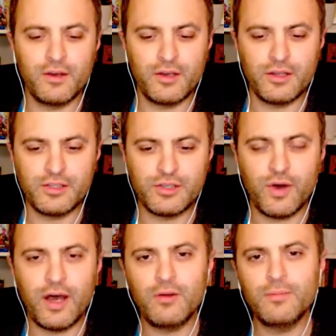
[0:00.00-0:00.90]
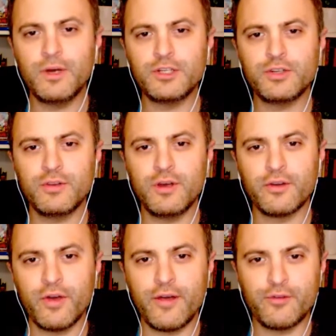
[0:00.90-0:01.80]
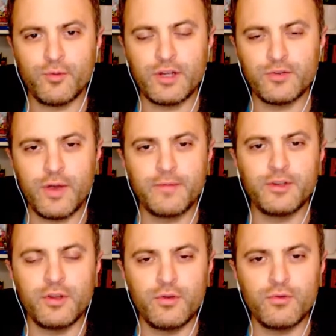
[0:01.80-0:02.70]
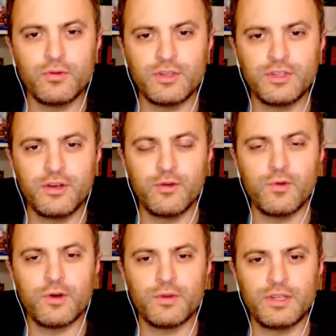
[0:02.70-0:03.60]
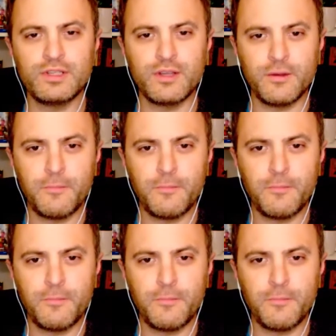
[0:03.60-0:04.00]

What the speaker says: so how much longer after Roger Rabbit did you continue to work with Disney?